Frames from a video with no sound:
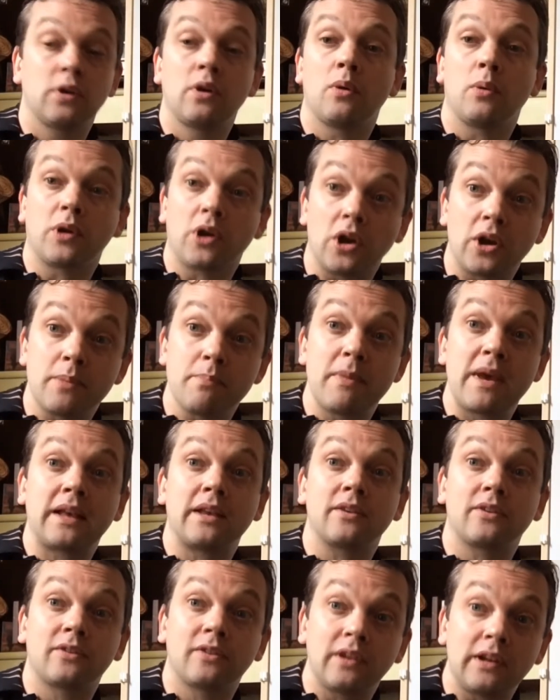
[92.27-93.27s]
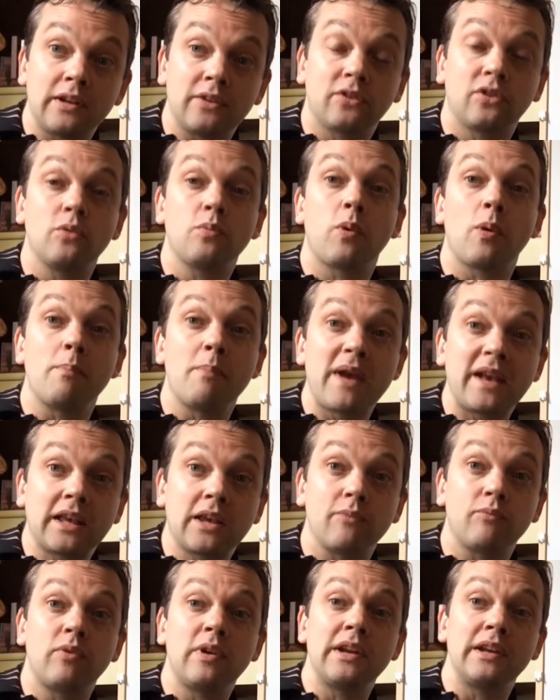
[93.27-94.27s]
We're gonna make a silly soup, we'll make
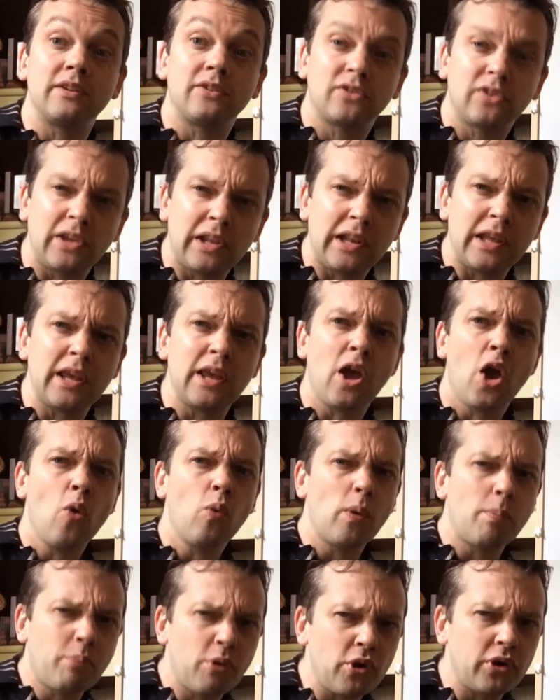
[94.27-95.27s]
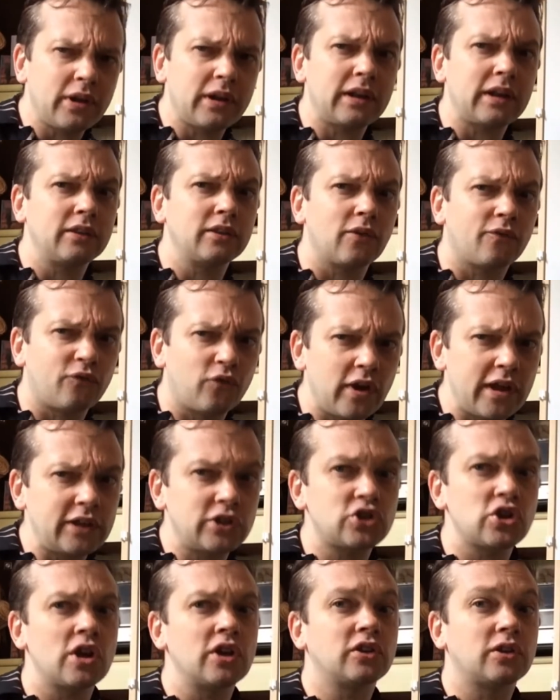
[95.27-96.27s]
it really silly. We'll put it in the
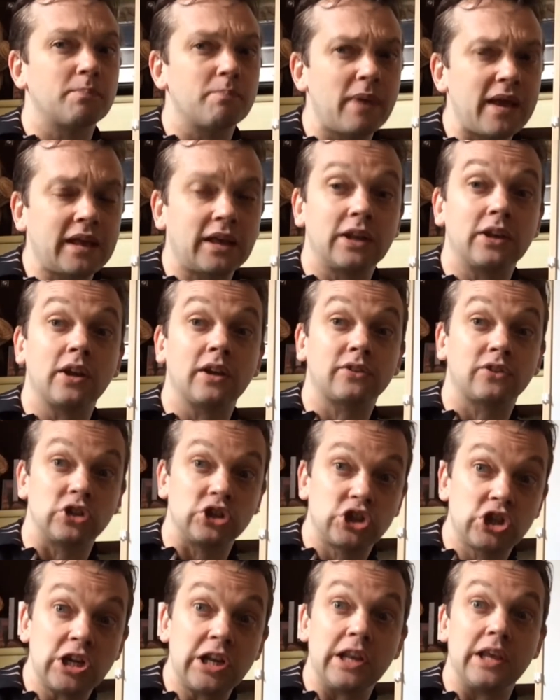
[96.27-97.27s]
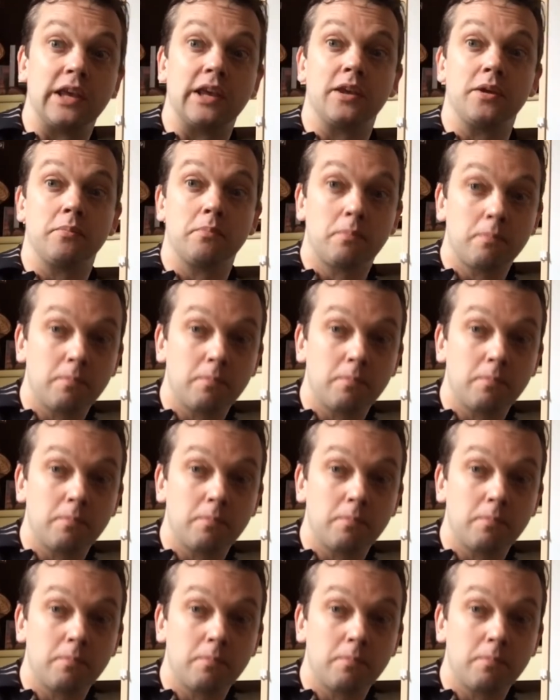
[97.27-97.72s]
fridge to make it nice and chilly.